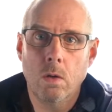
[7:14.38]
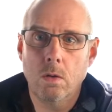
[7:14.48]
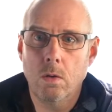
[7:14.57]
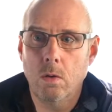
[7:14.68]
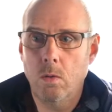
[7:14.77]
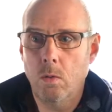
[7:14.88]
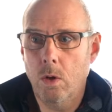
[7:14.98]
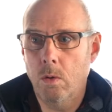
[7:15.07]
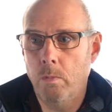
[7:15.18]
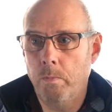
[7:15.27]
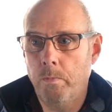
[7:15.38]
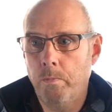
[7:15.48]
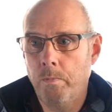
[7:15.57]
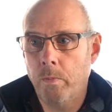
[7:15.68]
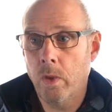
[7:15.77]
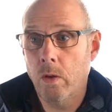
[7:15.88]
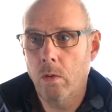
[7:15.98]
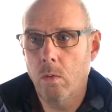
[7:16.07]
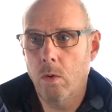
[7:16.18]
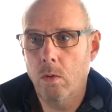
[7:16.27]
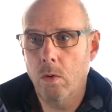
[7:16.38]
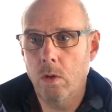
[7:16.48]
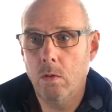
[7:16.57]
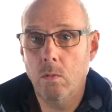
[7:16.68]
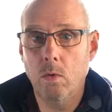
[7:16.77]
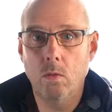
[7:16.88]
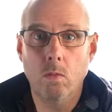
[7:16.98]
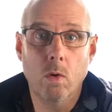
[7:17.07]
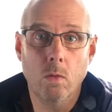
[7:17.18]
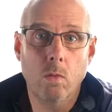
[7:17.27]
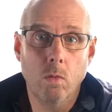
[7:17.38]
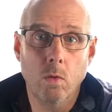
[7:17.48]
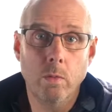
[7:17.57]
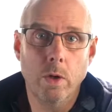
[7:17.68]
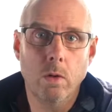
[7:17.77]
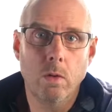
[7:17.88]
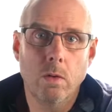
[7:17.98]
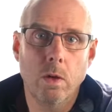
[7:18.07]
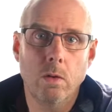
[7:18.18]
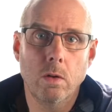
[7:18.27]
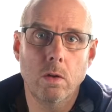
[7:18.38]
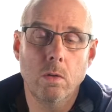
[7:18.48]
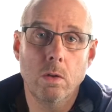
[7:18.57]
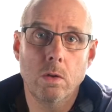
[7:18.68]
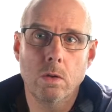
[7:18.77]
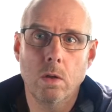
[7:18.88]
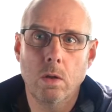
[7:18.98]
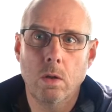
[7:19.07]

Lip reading: So what would be a good thing to do is